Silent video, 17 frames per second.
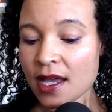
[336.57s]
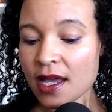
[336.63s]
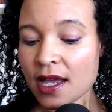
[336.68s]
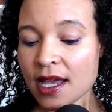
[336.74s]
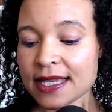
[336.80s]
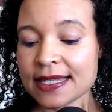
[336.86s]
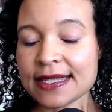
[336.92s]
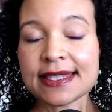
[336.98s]

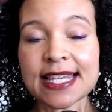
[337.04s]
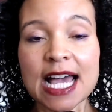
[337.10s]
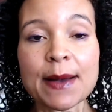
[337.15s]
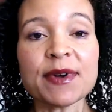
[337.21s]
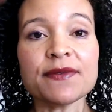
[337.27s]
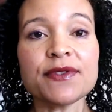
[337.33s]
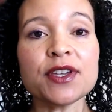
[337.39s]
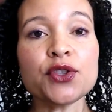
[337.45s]
Some
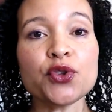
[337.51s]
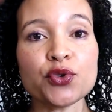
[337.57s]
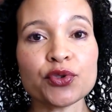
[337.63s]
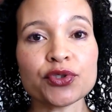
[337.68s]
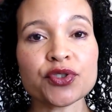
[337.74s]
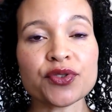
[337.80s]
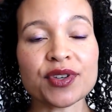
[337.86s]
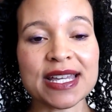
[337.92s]
of the
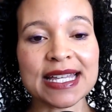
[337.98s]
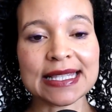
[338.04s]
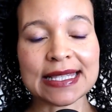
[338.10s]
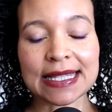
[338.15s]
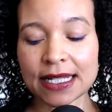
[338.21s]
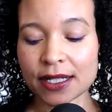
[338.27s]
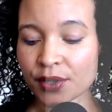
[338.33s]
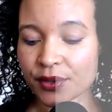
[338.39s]
nutrients
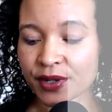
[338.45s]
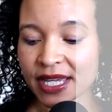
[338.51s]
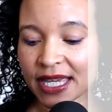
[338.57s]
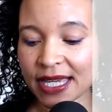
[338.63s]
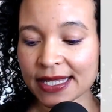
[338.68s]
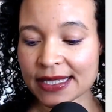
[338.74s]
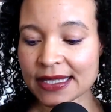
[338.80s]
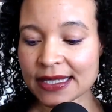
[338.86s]
in
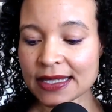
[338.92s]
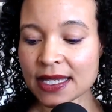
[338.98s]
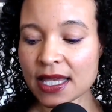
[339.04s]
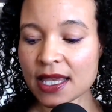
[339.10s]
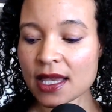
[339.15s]
greens